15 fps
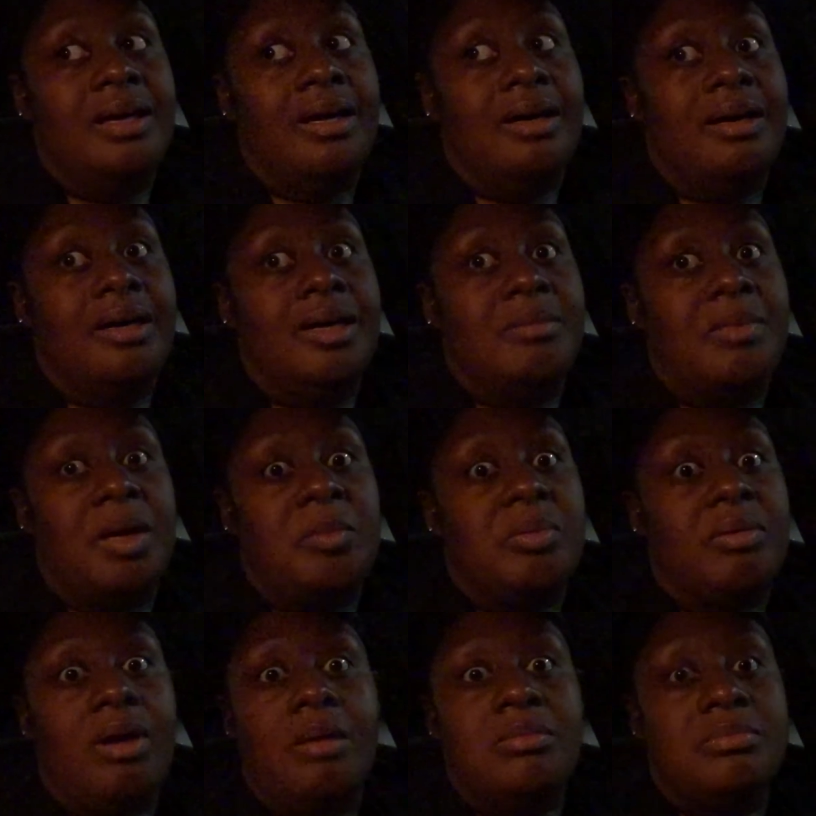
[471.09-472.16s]
I
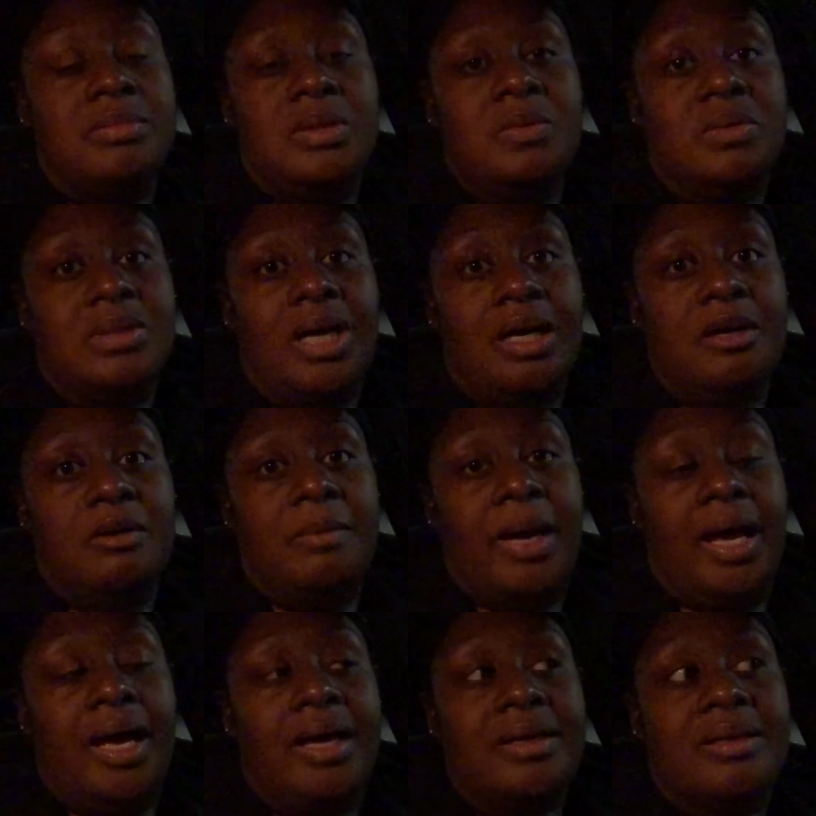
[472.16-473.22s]
probably will not go
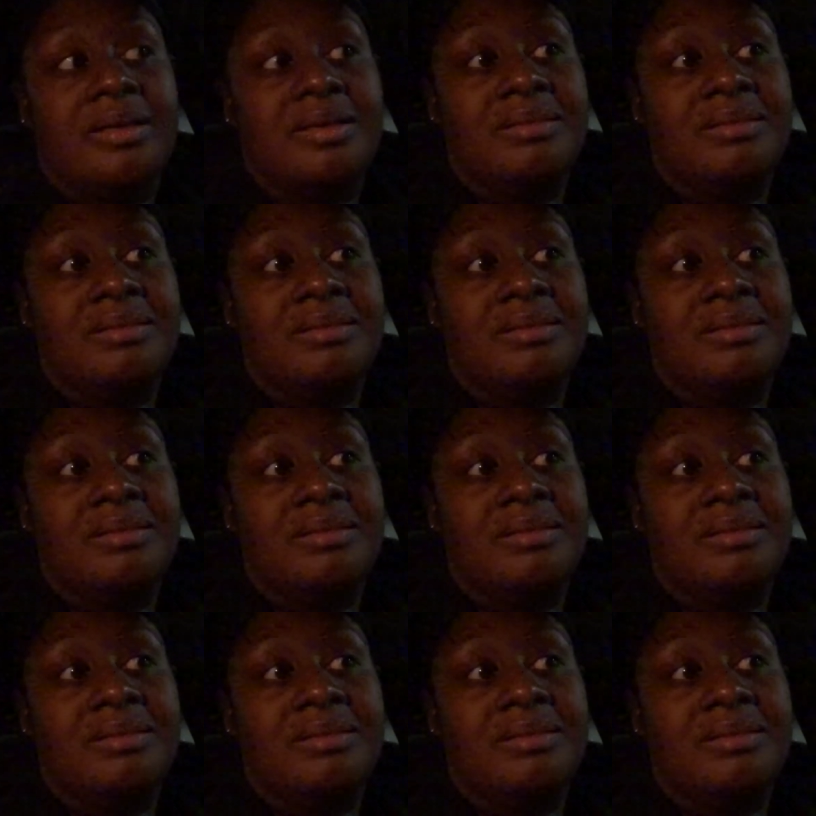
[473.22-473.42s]
back.